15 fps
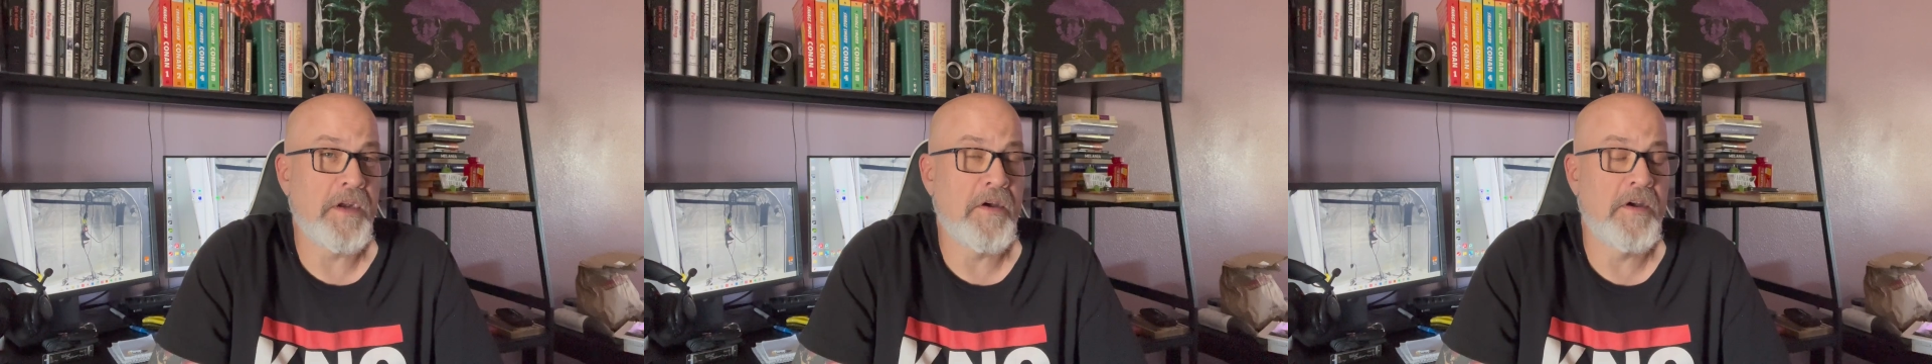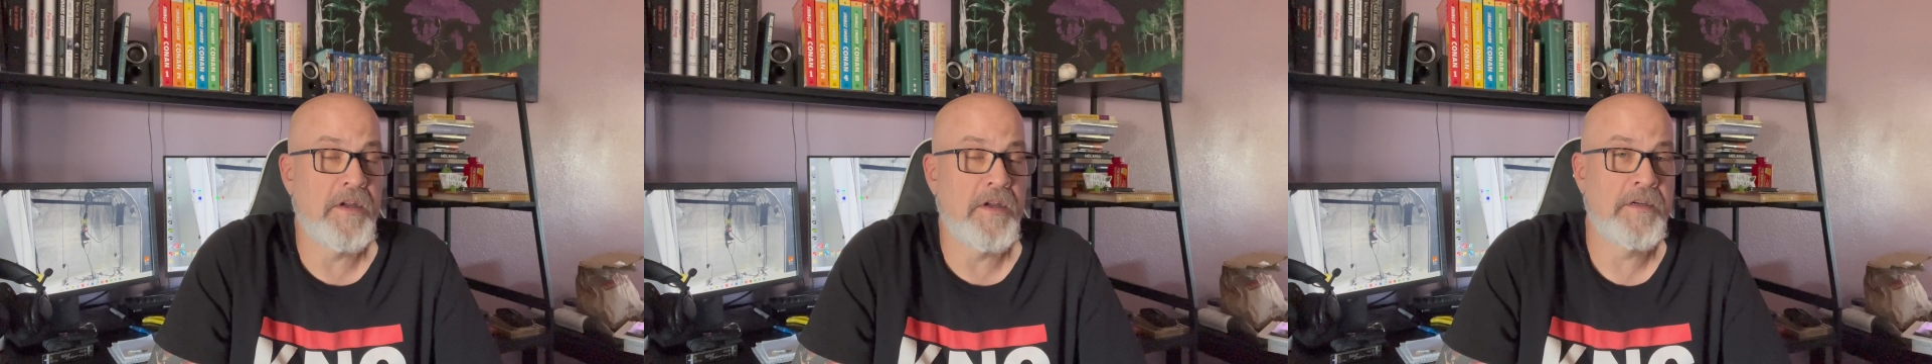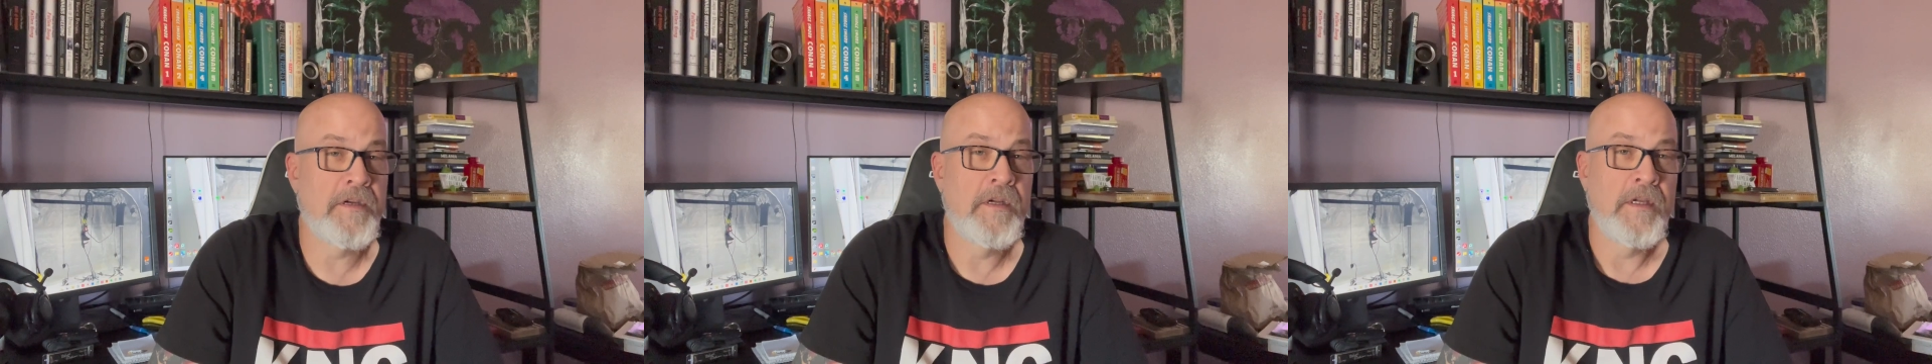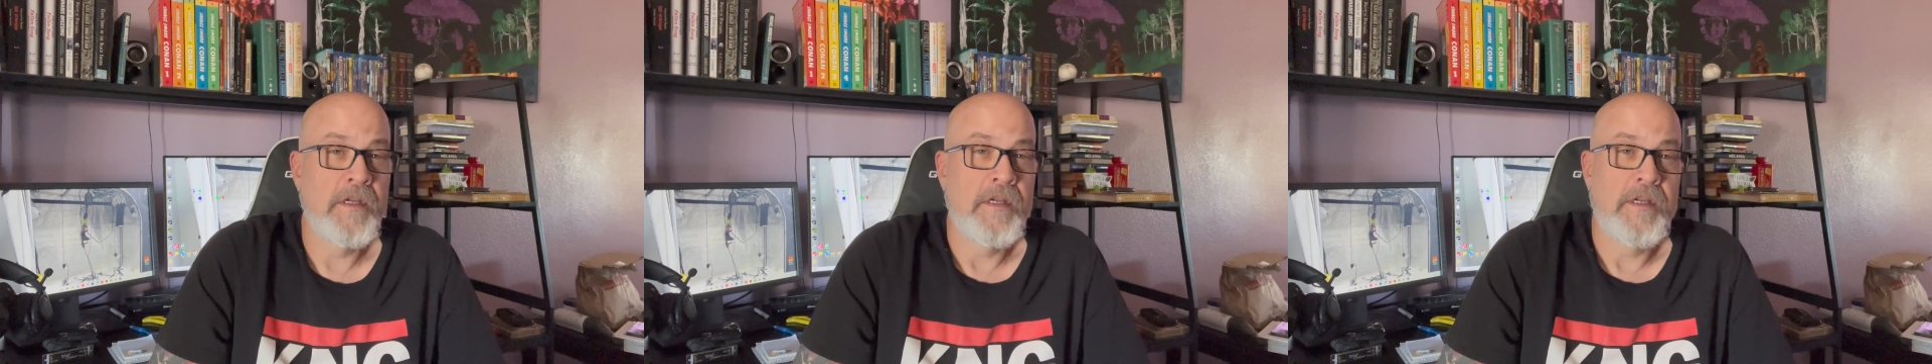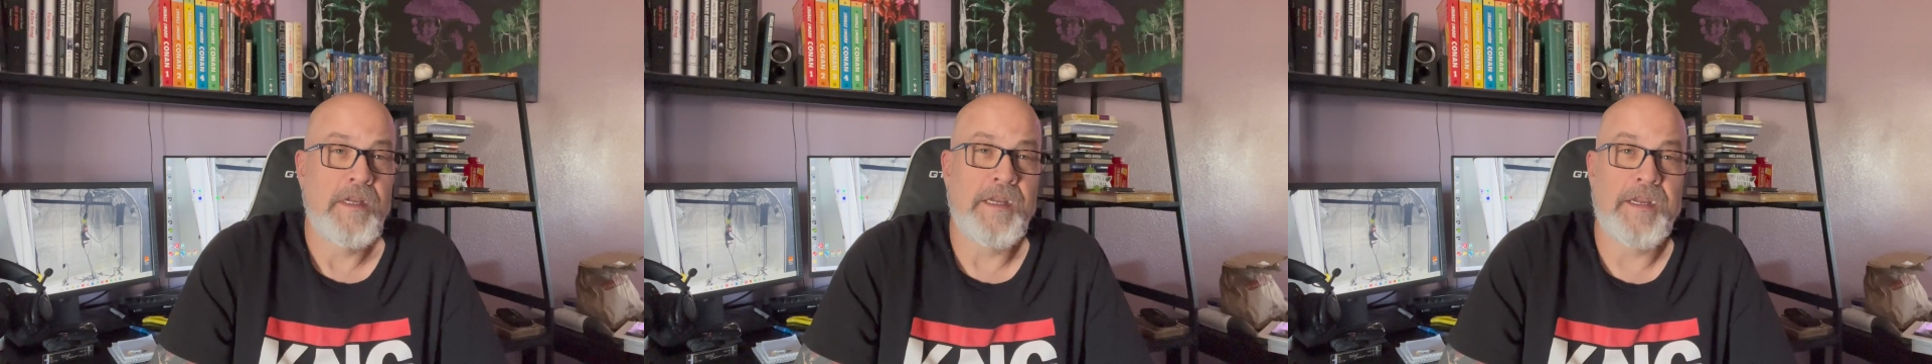on.
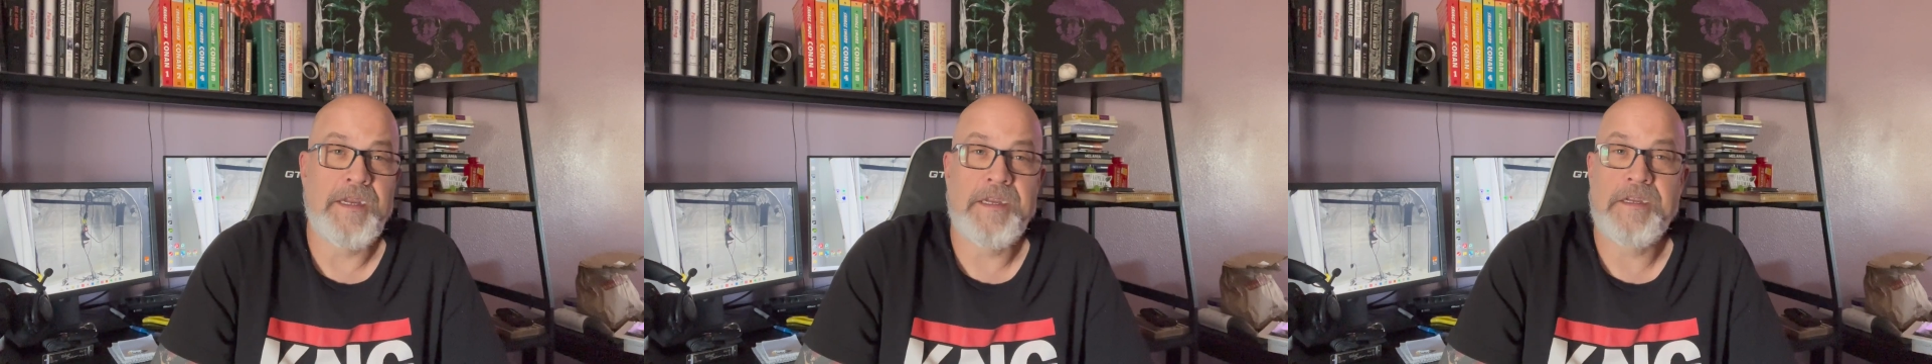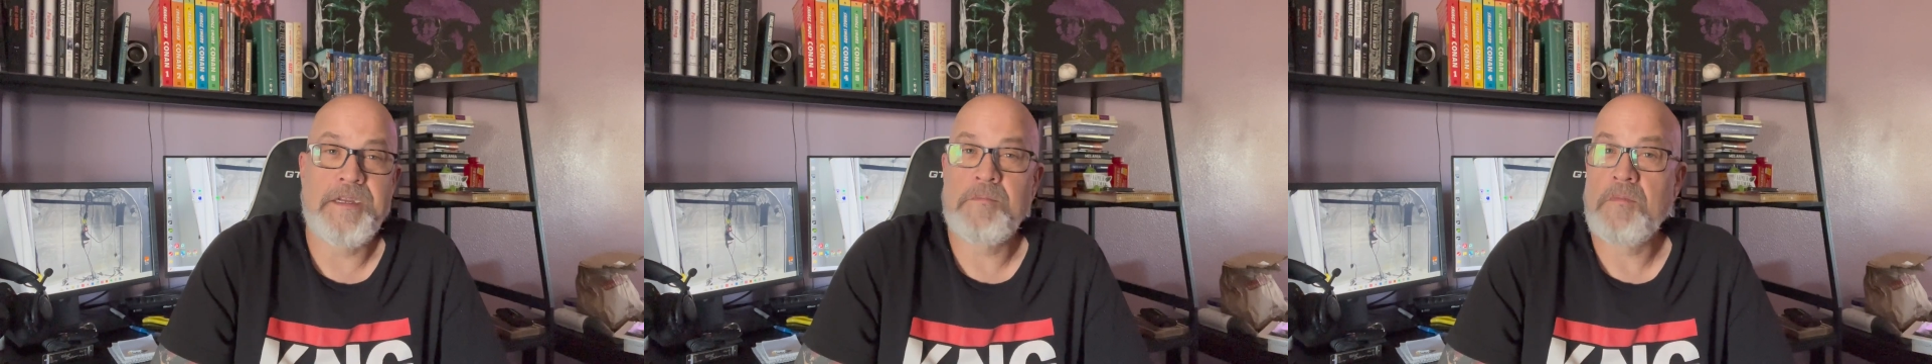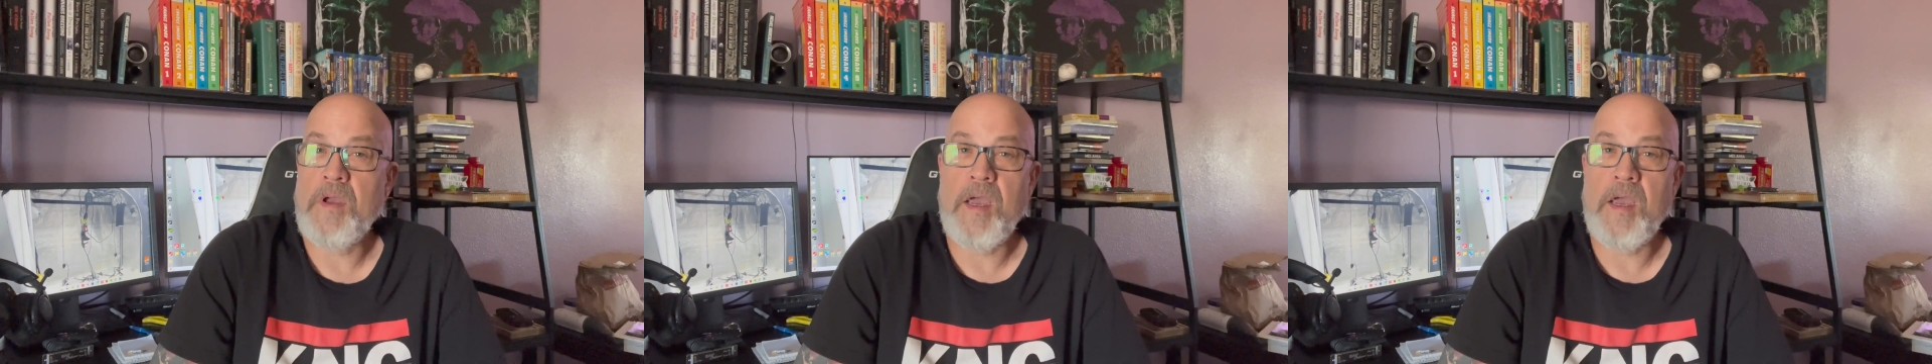And